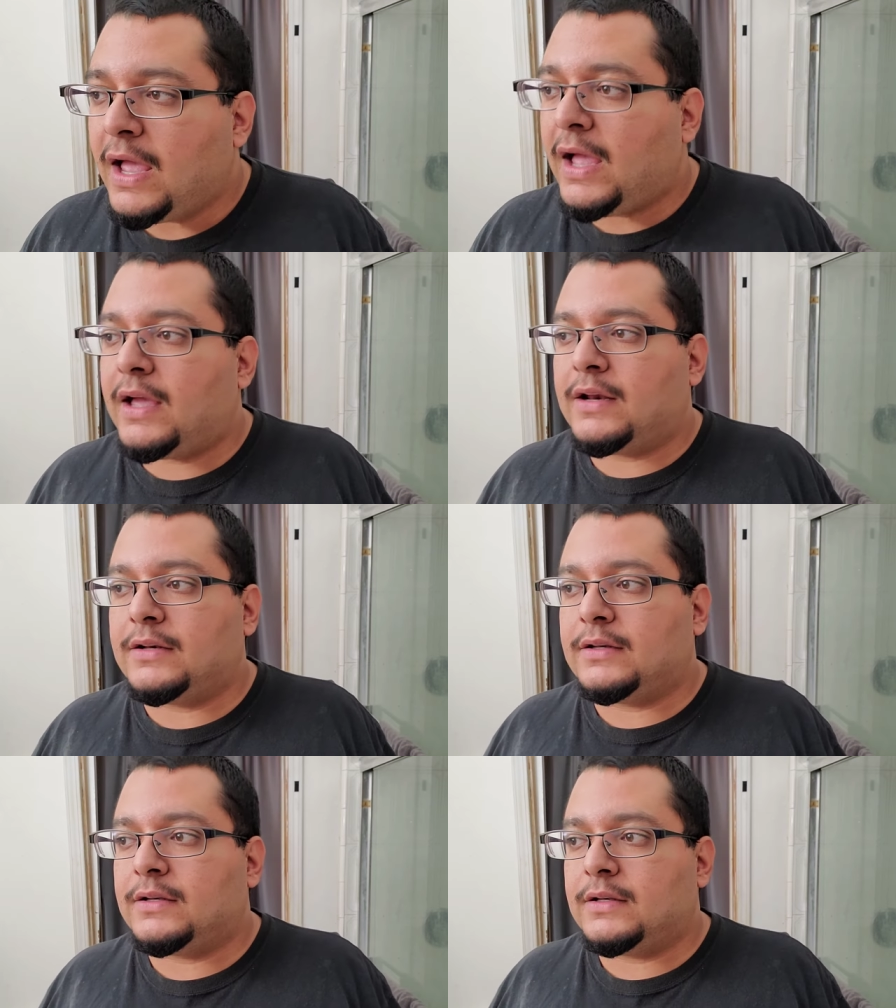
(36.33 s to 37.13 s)

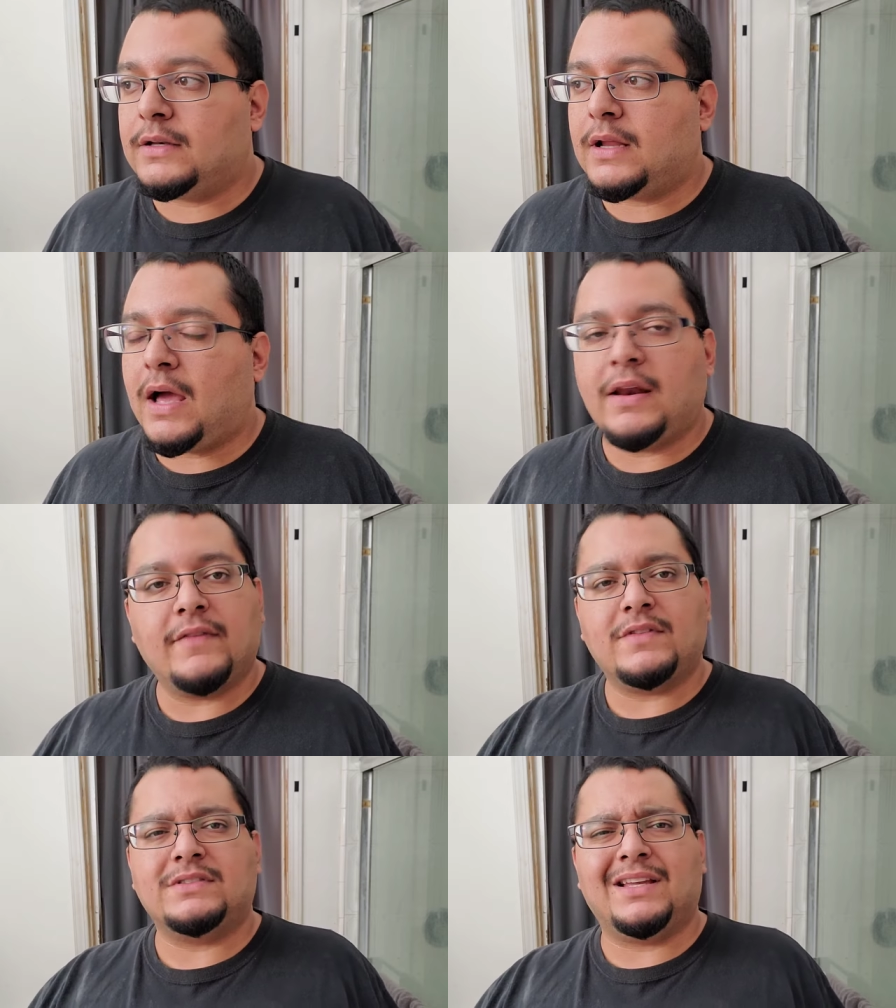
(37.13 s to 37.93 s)
And I'd
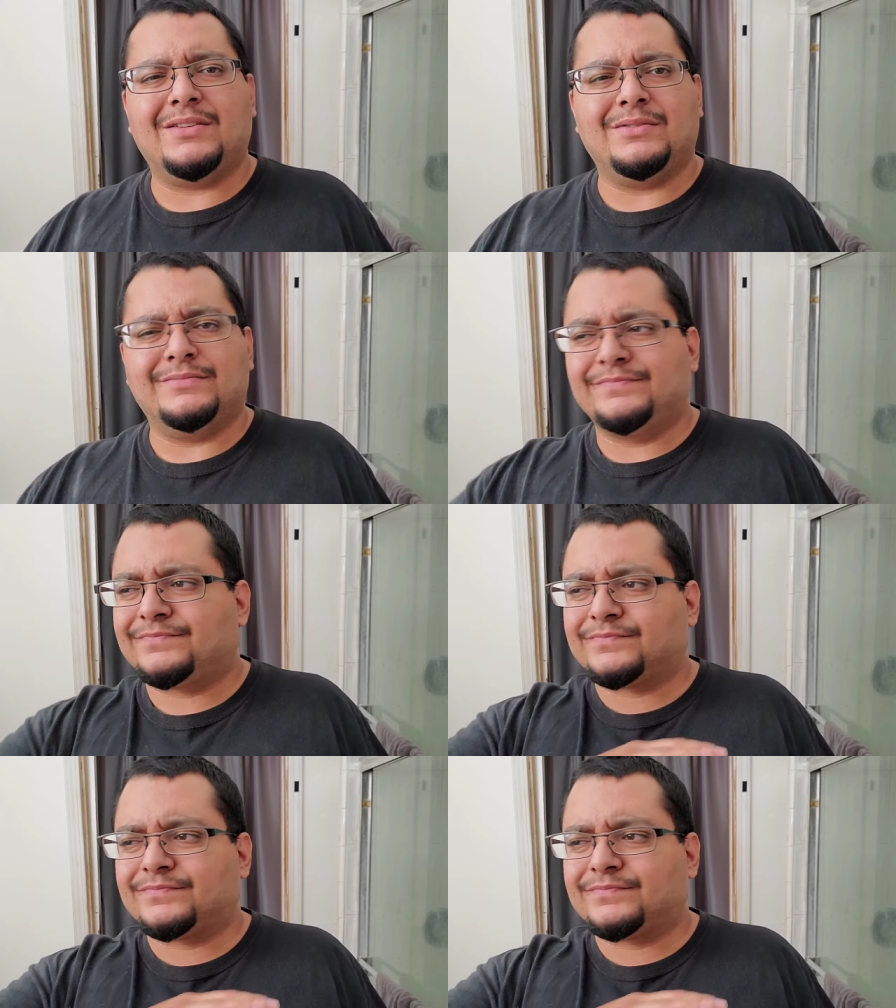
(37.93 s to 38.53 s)
have to say, dude,